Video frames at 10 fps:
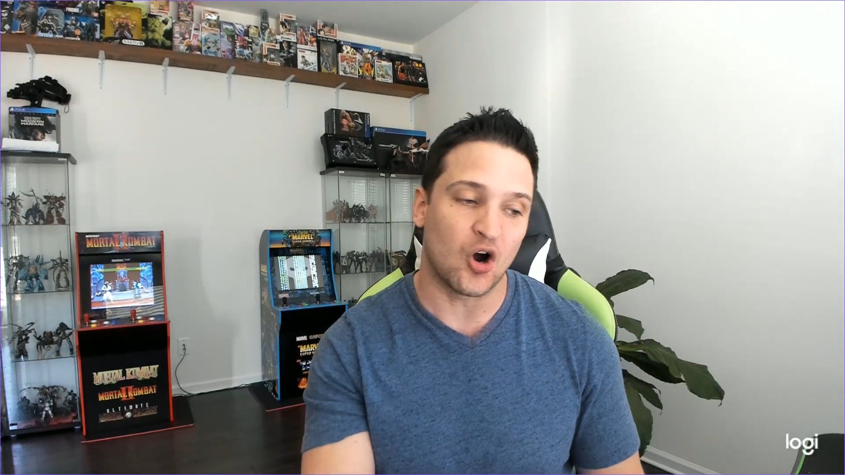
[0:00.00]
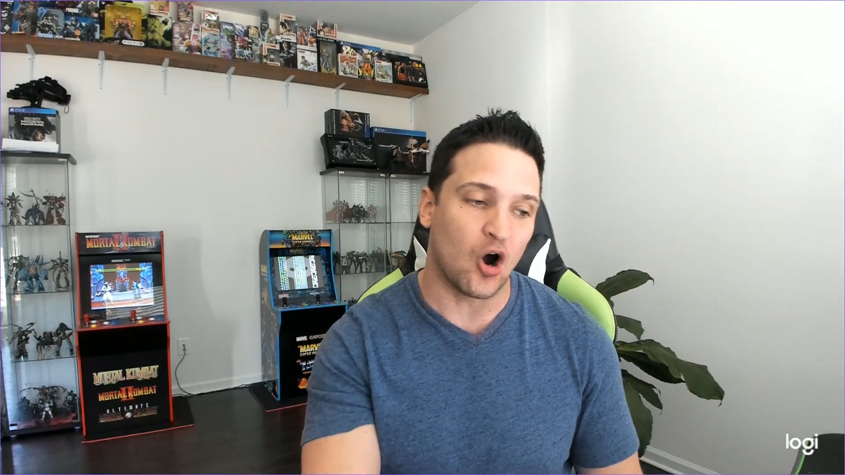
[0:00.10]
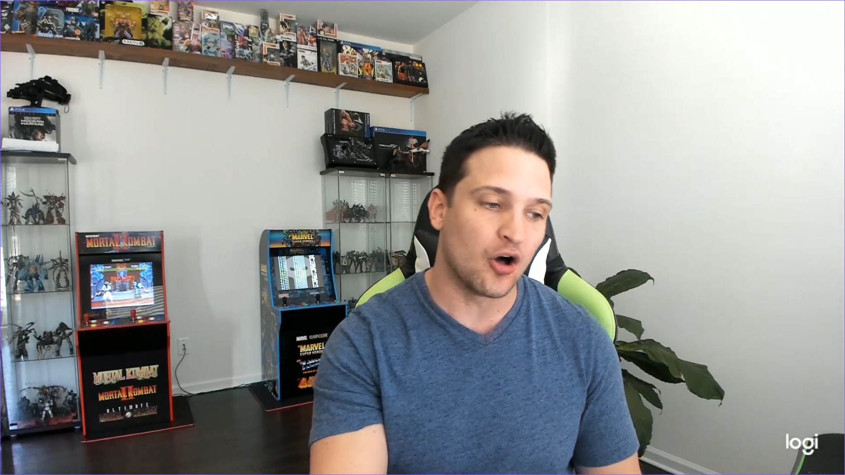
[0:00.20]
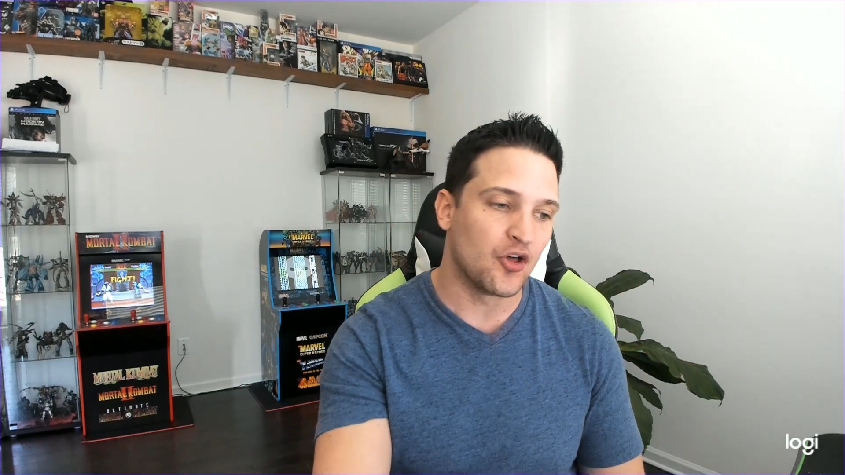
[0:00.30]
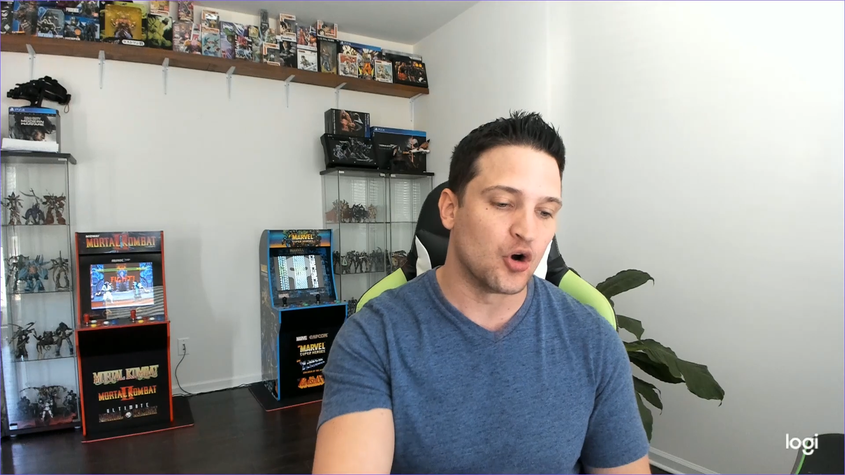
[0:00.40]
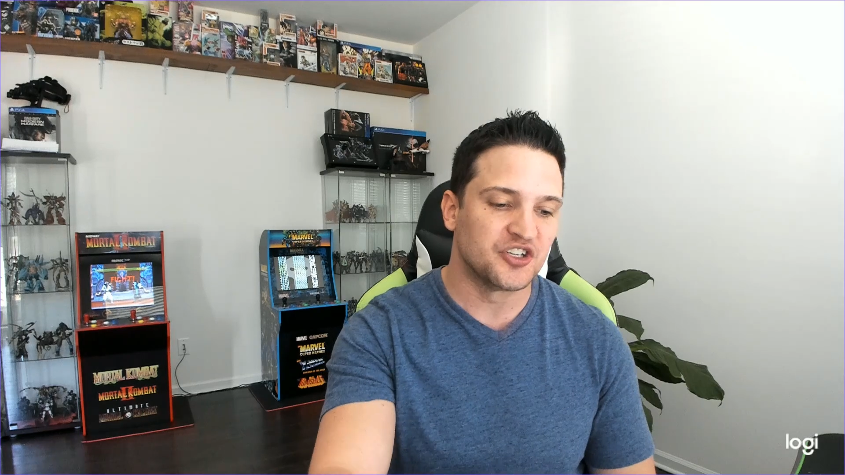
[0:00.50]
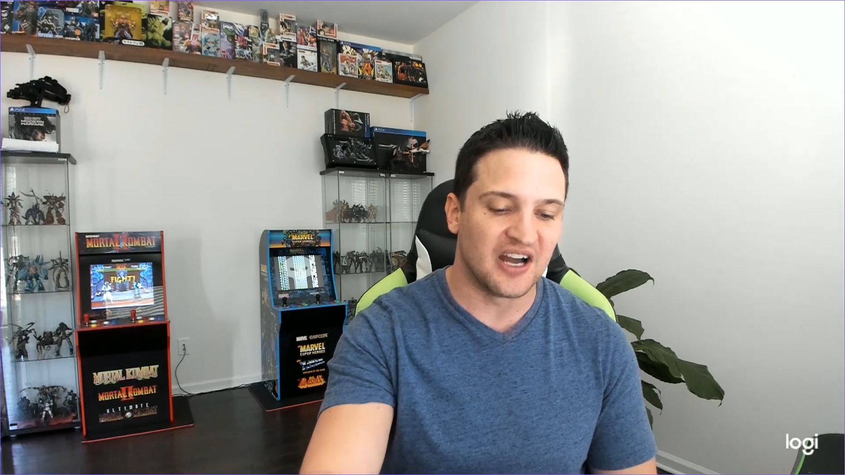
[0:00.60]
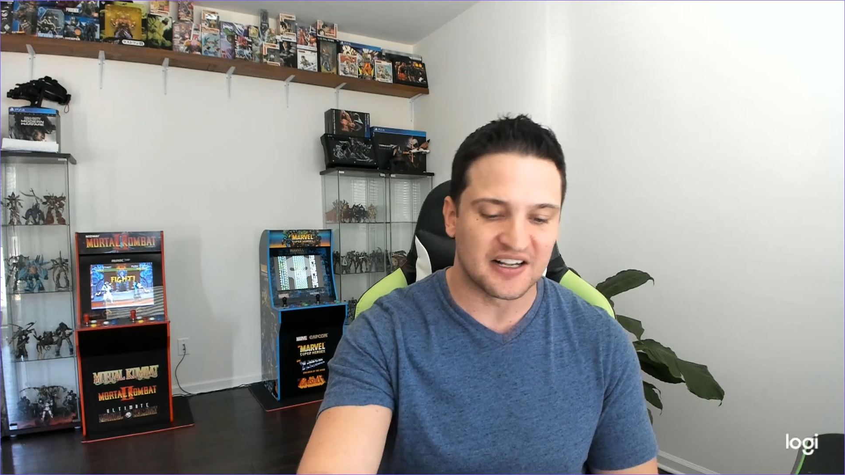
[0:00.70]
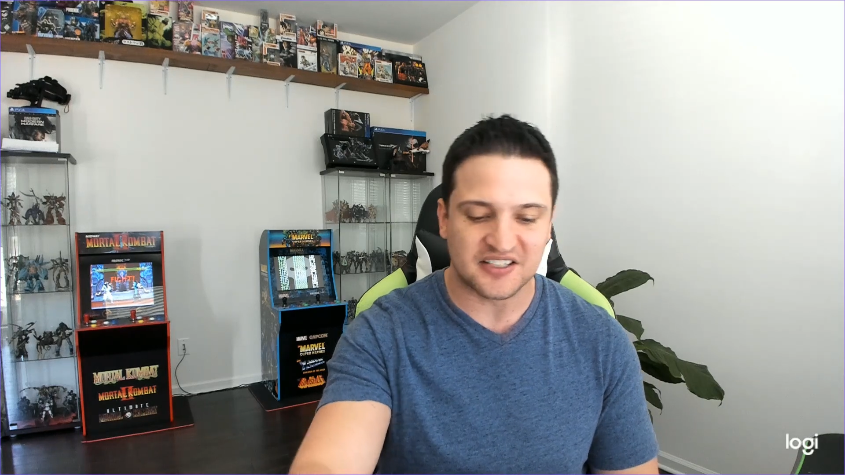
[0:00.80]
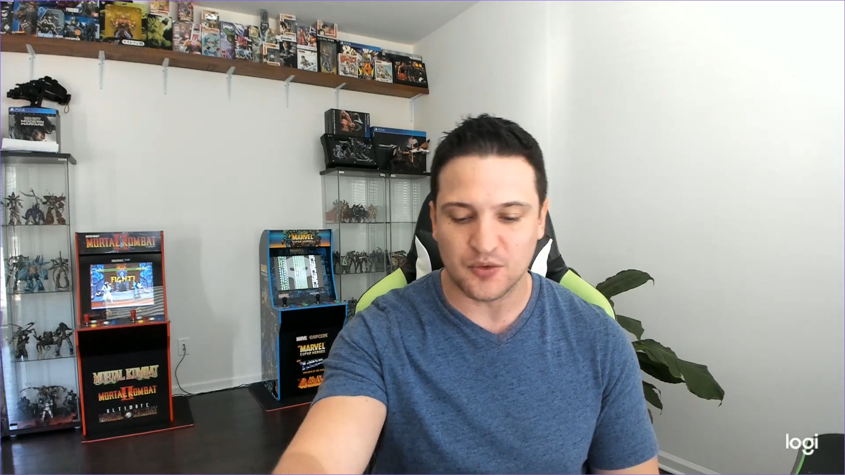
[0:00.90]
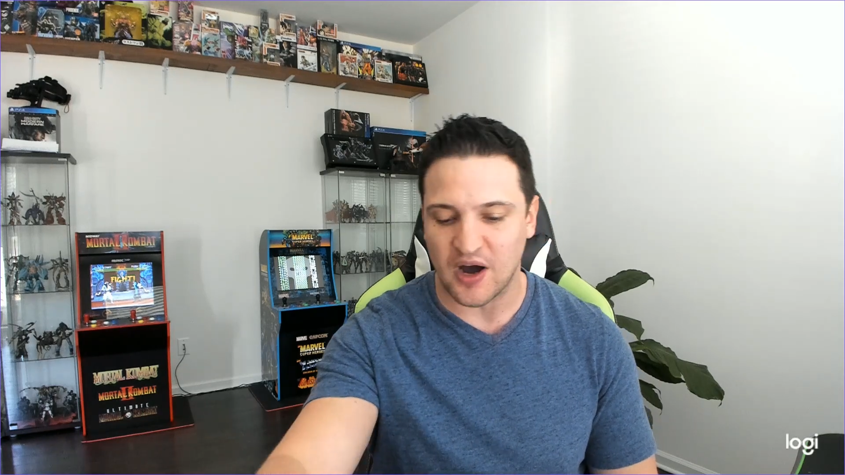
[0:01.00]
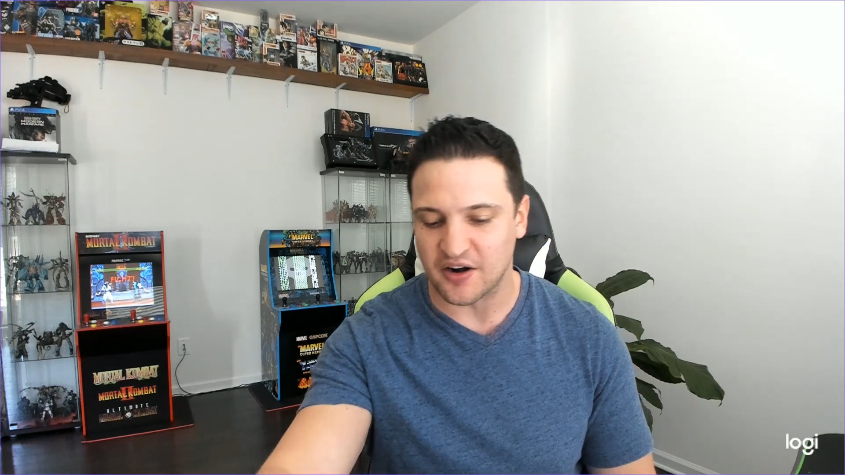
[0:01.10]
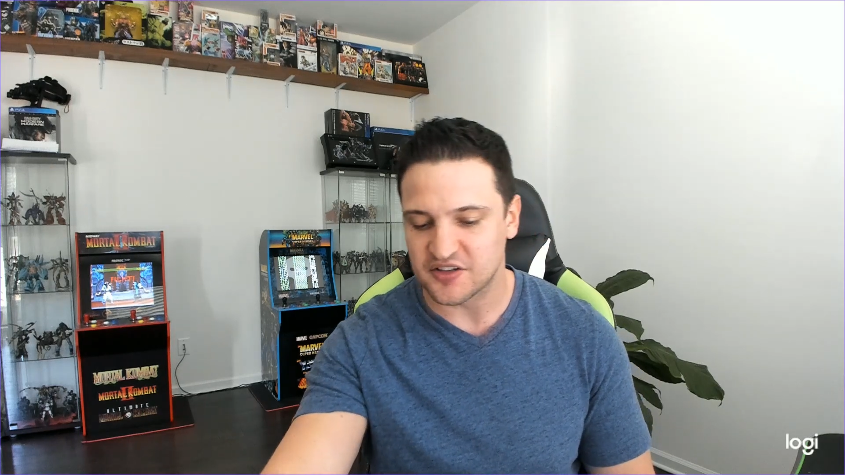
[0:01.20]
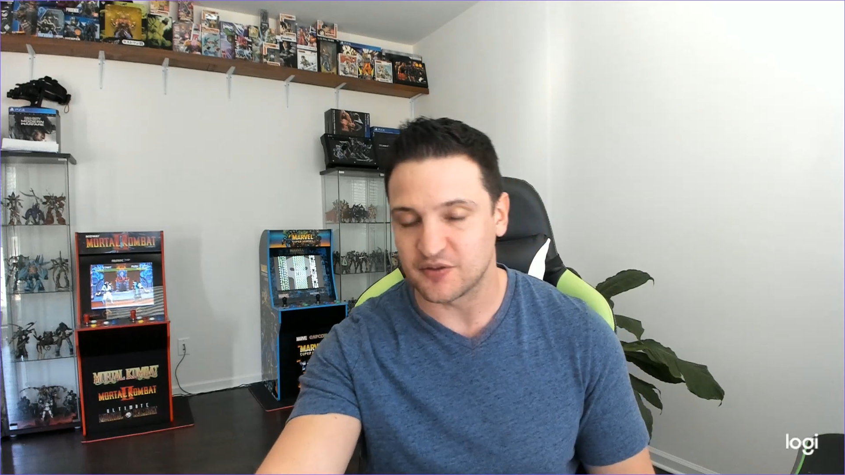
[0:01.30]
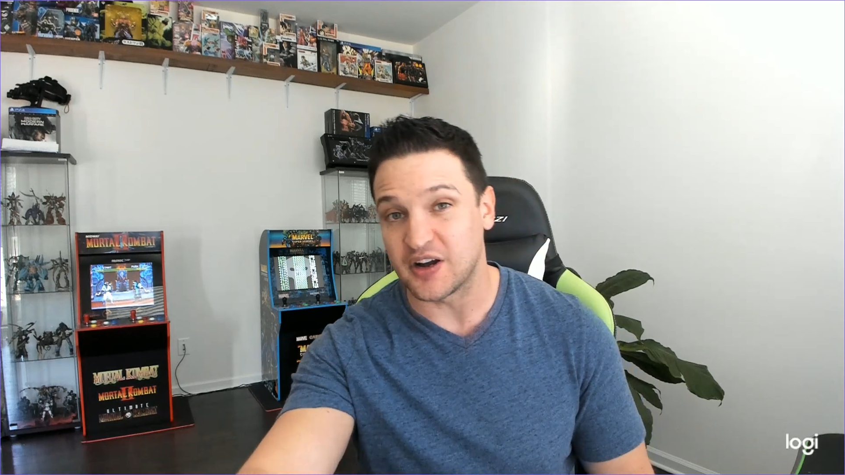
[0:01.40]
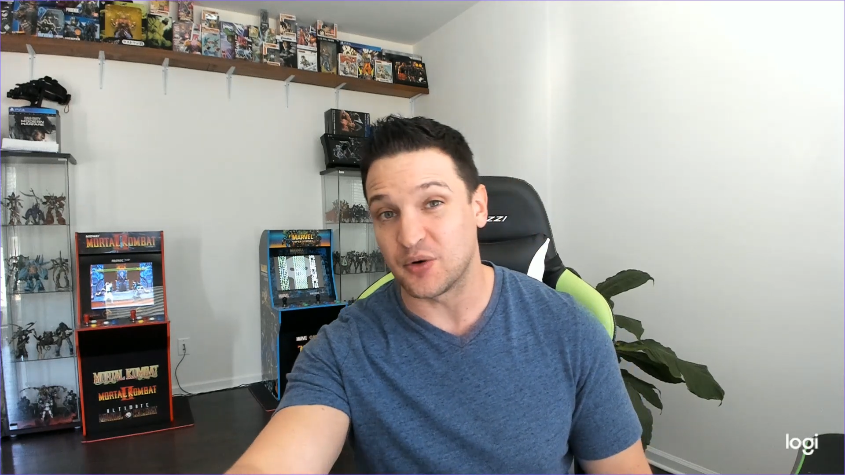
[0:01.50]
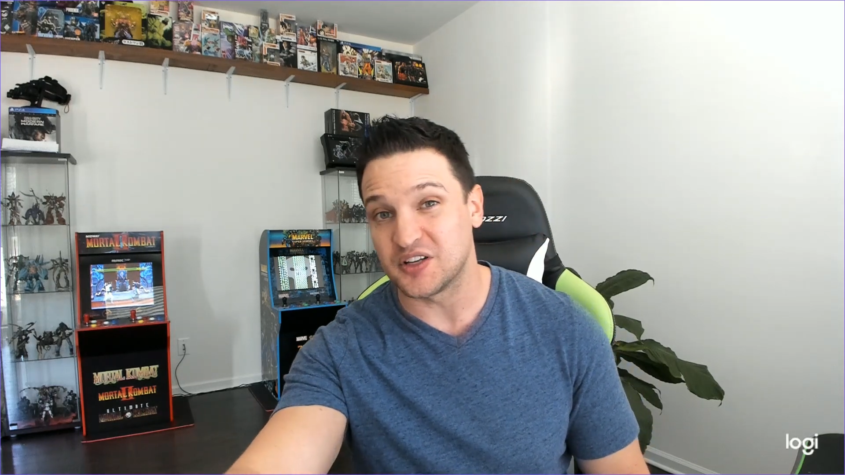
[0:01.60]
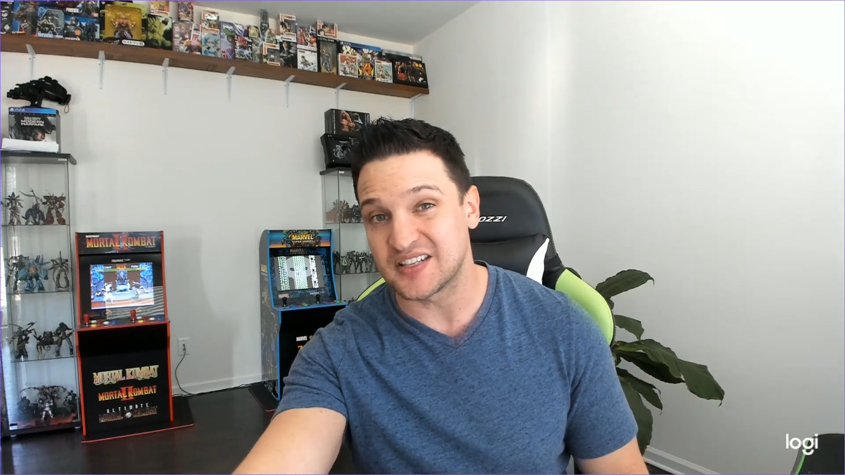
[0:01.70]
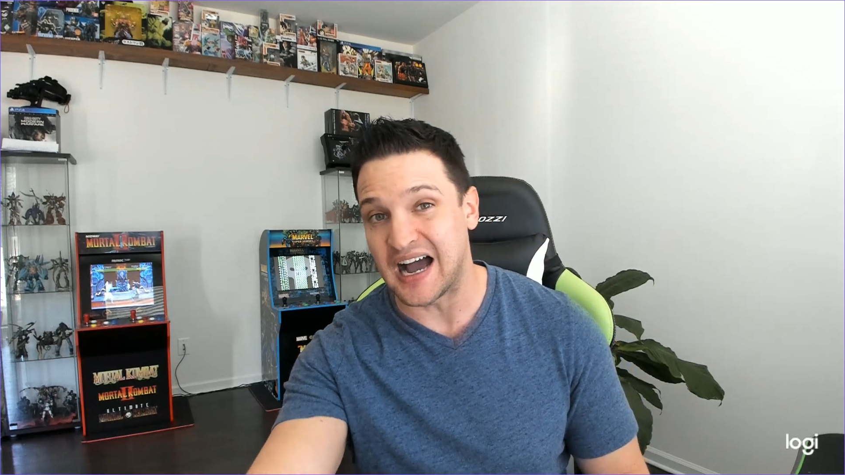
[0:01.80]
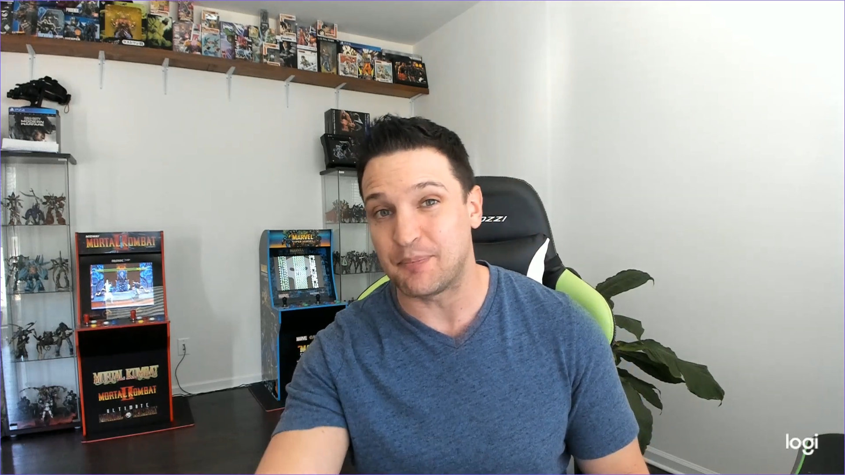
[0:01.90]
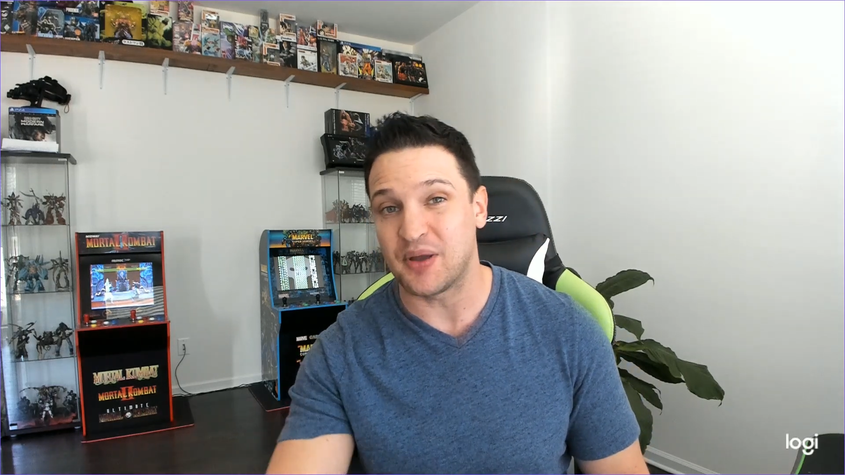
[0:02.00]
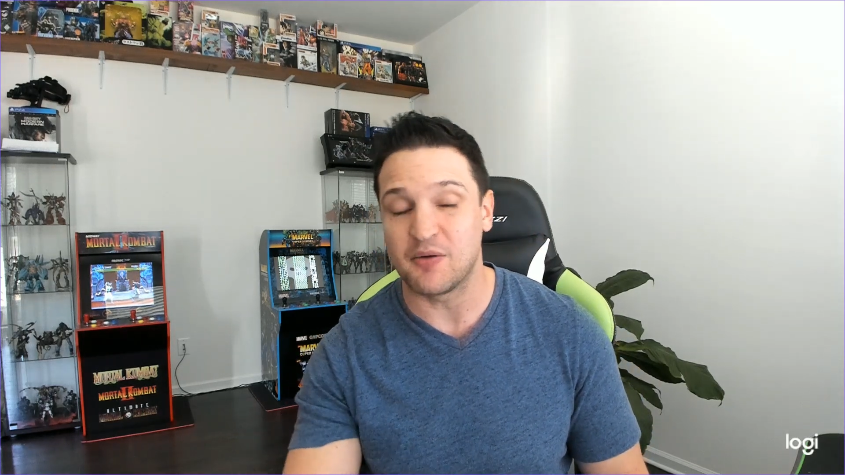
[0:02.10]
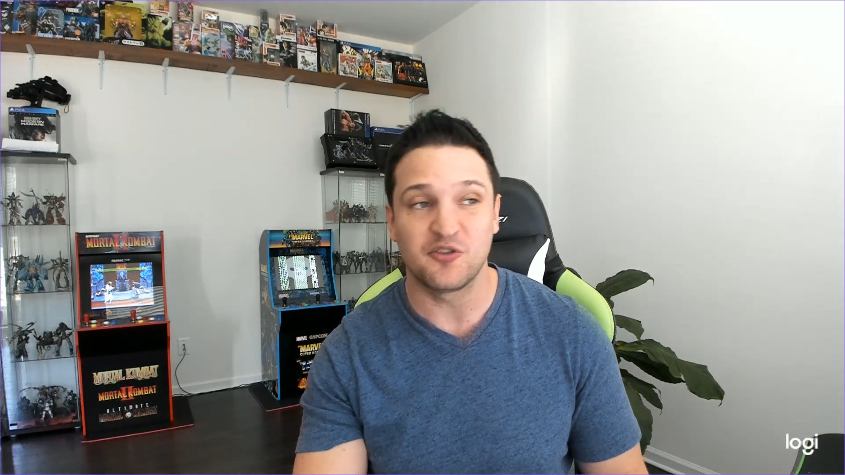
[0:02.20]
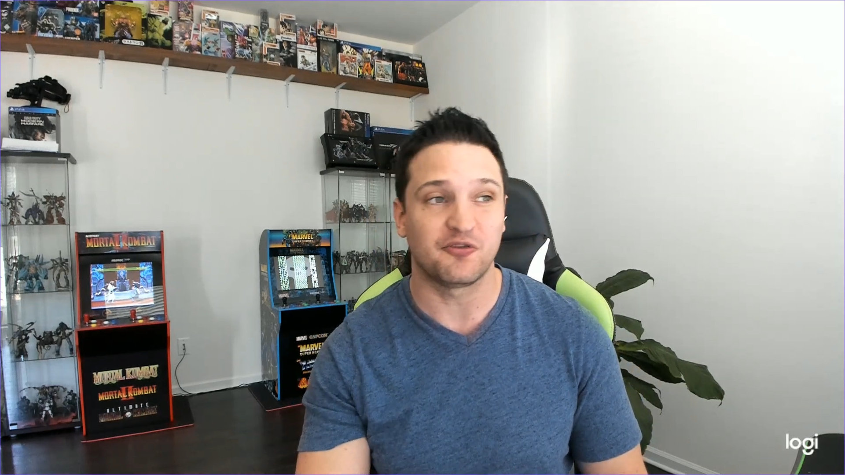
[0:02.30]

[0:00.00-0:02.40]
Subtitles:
Although Deontay Wilder is a very top-heavy